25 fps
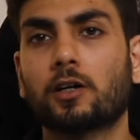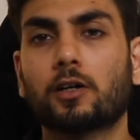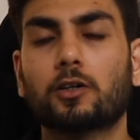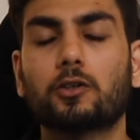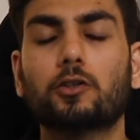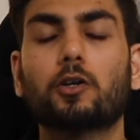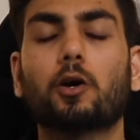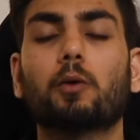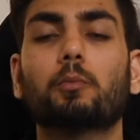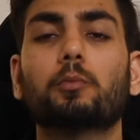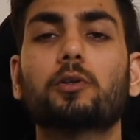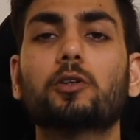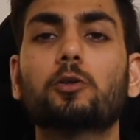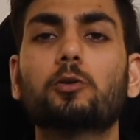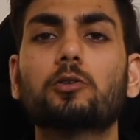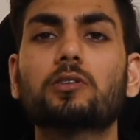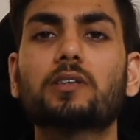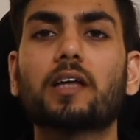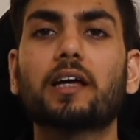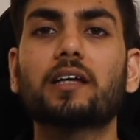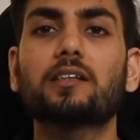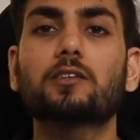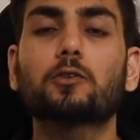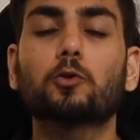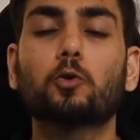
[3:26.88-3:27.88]
Domino's
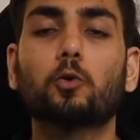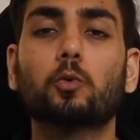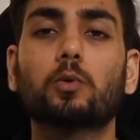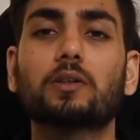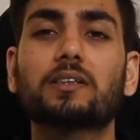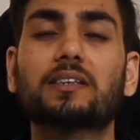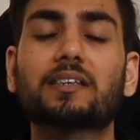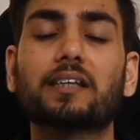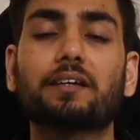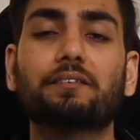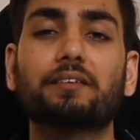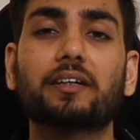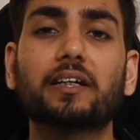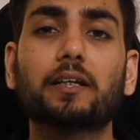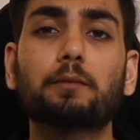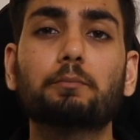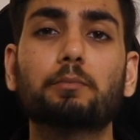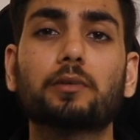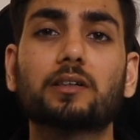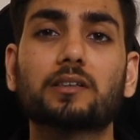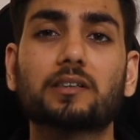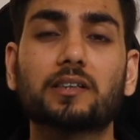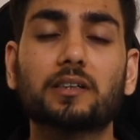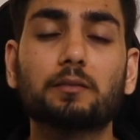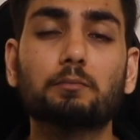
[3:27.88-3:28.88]
has over
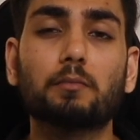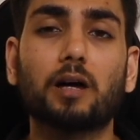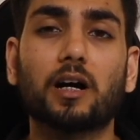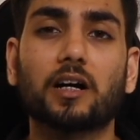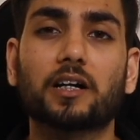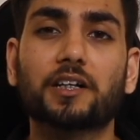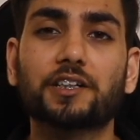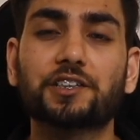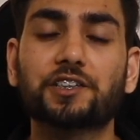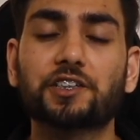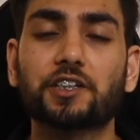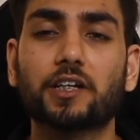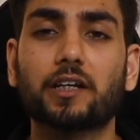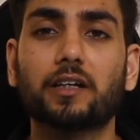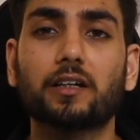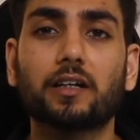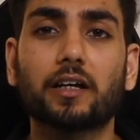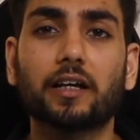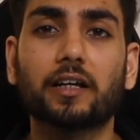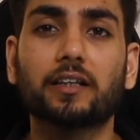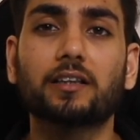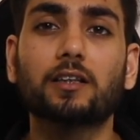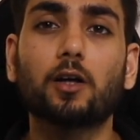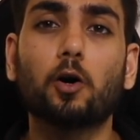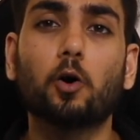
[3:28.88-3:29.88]
70% market share
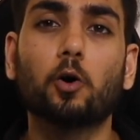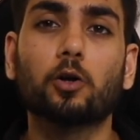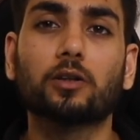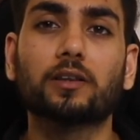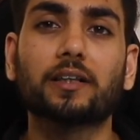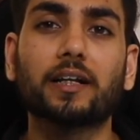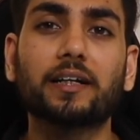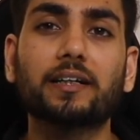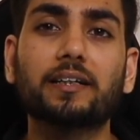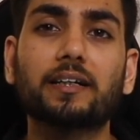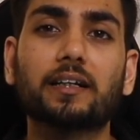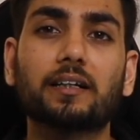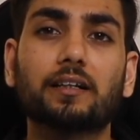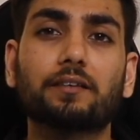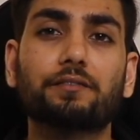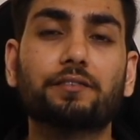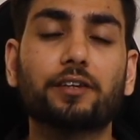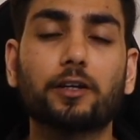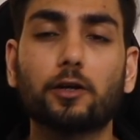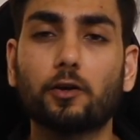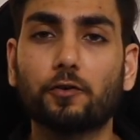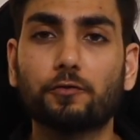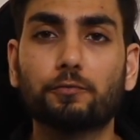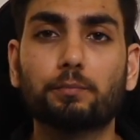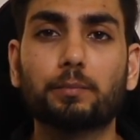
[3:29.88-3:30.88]
in the online
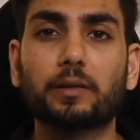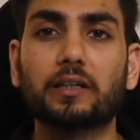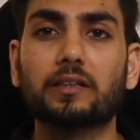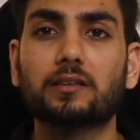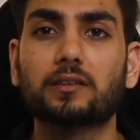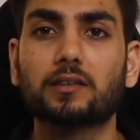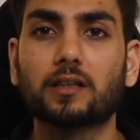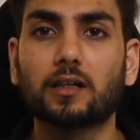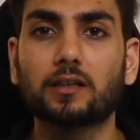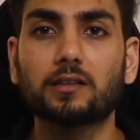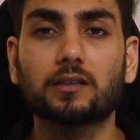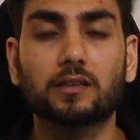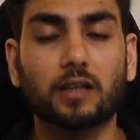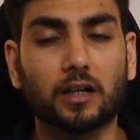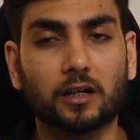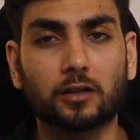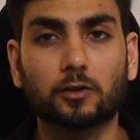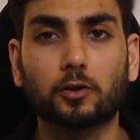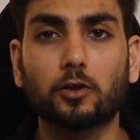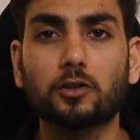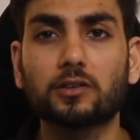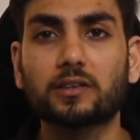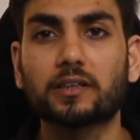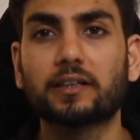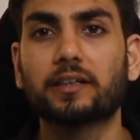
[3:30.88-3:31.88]
delivery of pizzas
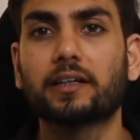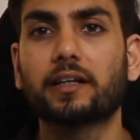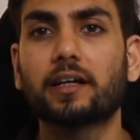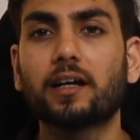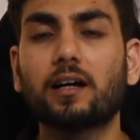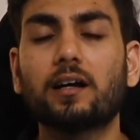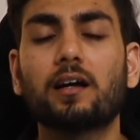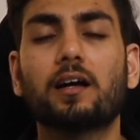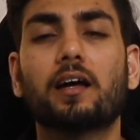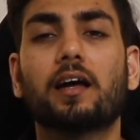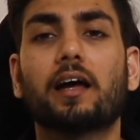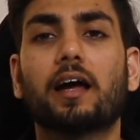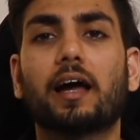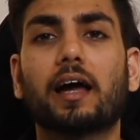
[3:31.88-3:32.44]
across India,